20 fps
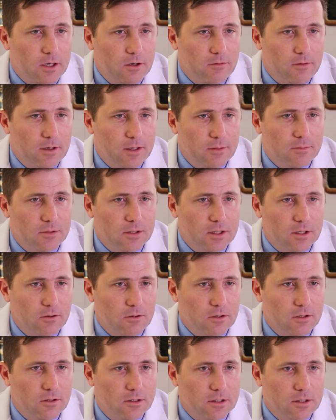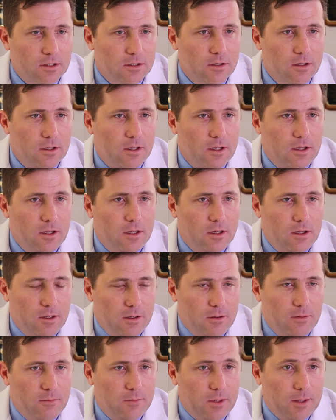her ribs in order to
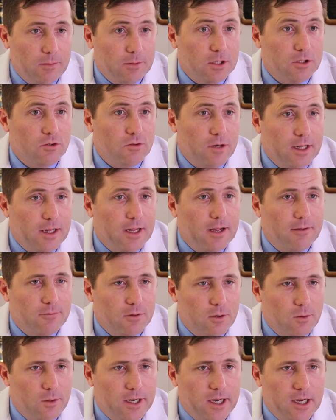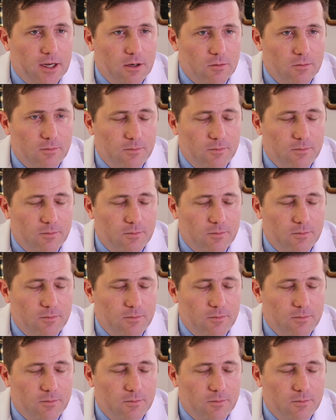be able to drain that fluid out.